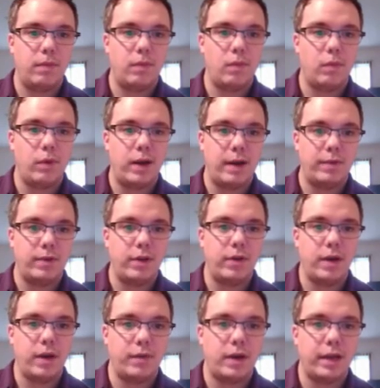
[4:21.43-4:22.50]
whenever you
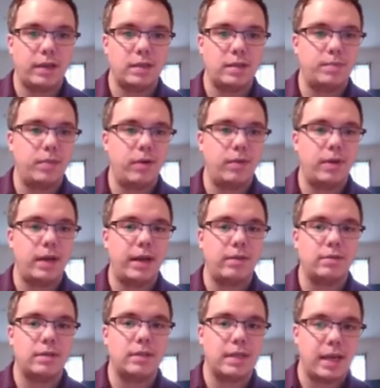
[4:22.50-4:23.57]
have an exponent
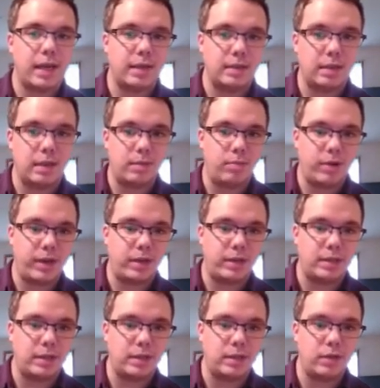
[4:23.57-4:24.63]
outside a set of
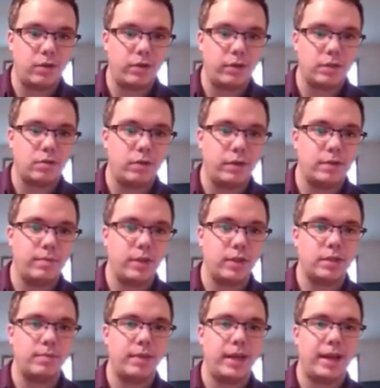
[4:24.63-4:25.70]
parentheses, you're always going to
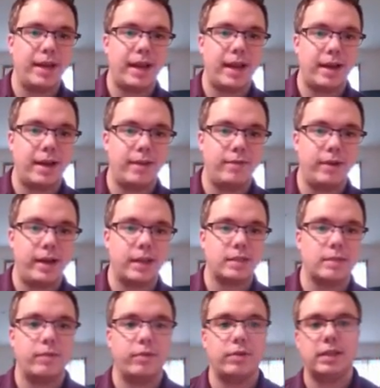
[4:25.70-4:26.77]
multiply every
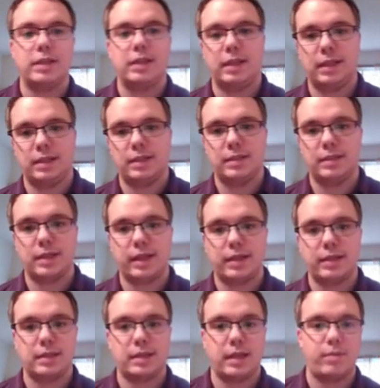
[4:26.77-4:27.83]
exponent
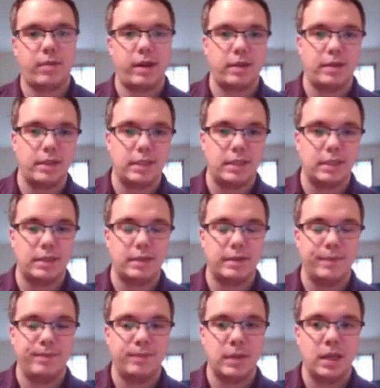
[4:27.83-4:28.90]
inside the set of parentheses.
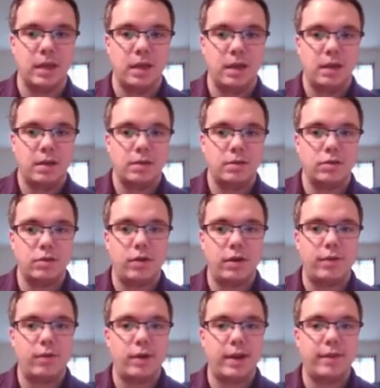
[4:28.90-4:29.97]
So
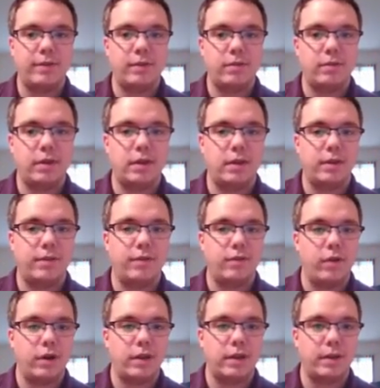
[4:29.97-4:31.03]
if we have 3 to the
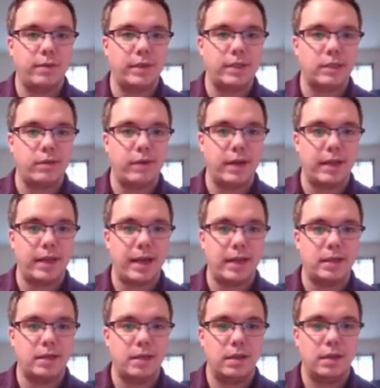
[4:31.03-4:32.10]
4th and we square
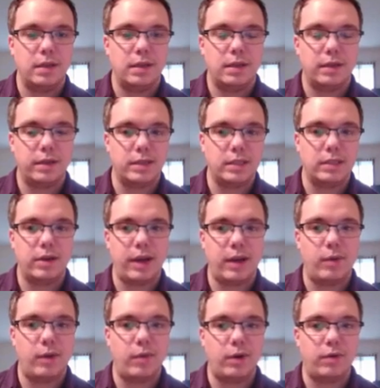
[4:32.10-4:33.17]
that, yesterday
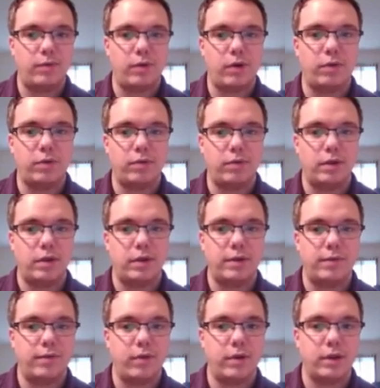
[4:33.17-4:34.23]
we would have wrote 3 to the
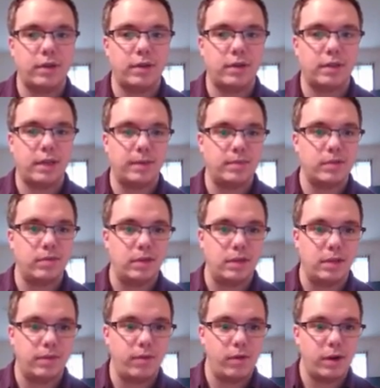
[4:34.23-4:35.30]
4th times 3
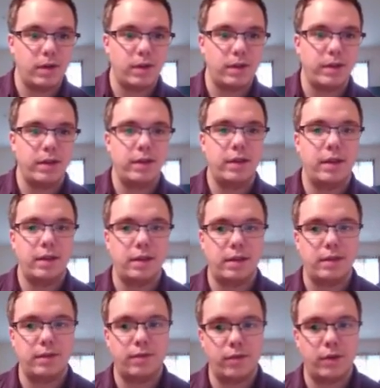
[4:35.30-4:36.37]
to the 4th, and
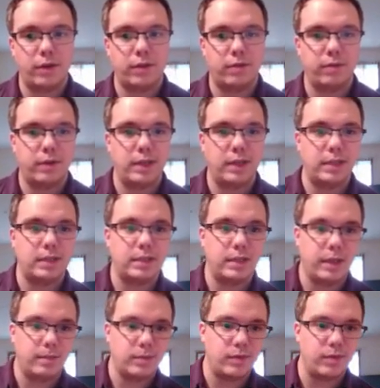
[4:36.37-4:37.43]
then 4 3s
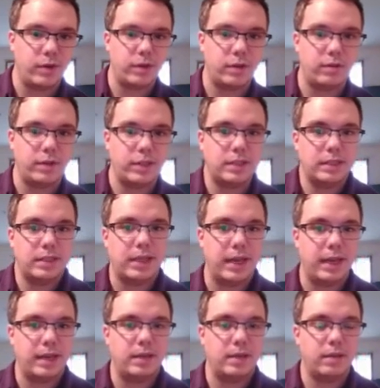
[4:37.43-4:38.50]
times 4 3s to
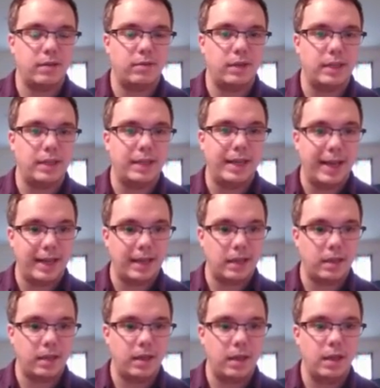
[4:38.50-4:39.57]
get 3 to the
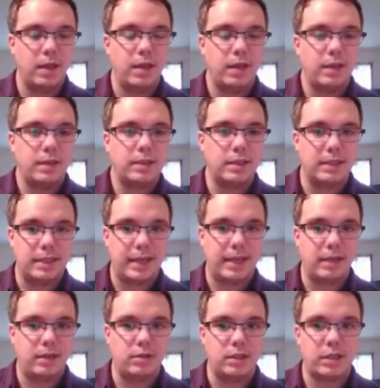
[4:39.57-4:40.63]
8th. Today,
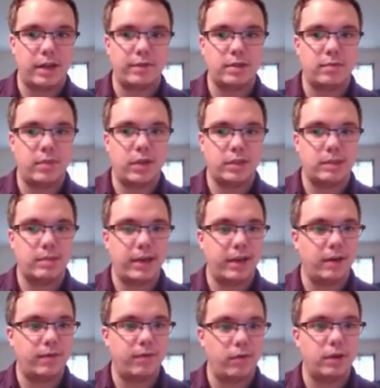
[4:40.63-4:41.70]
you just have to multiply
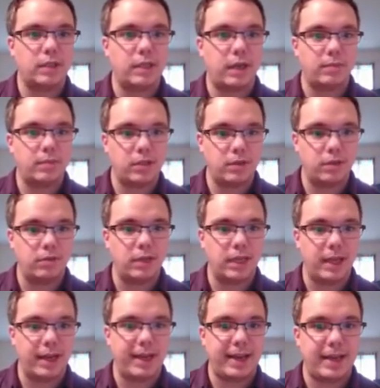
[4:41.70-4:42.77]
your 4 times 2 to
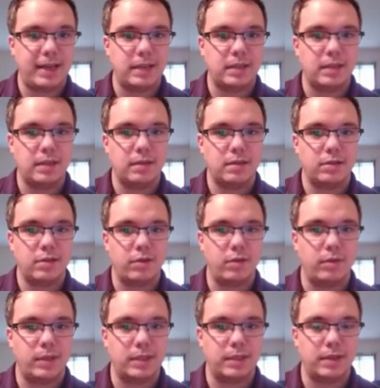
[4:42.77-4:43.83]
get 8, so
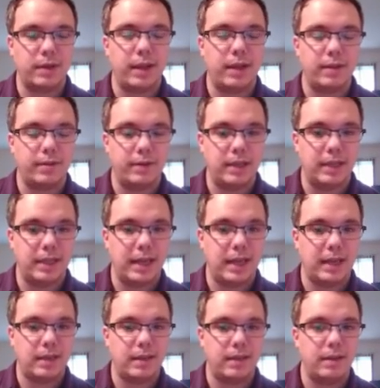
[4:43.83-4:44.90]
we still get 3 to the
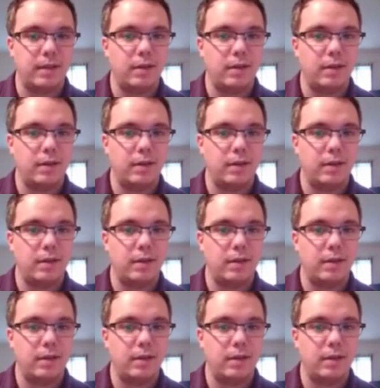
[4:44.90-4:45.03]
8th,